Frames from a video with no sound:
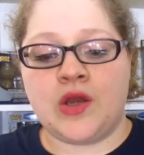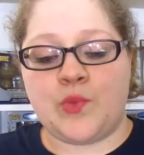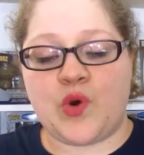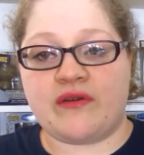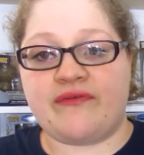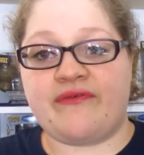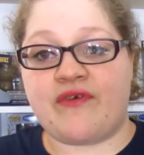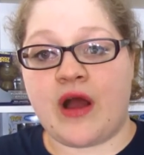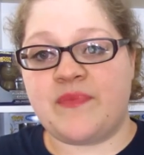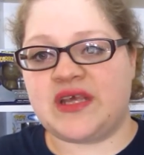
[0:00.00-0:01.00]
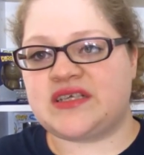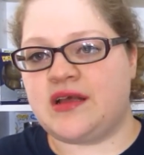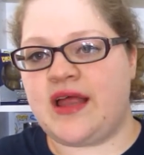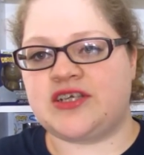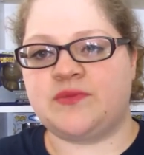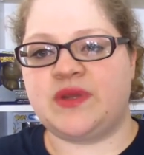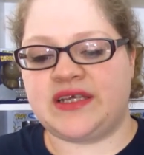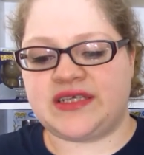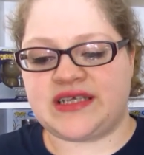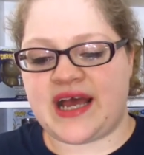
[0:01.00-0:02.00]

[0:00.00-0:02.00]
more from this collection, but this is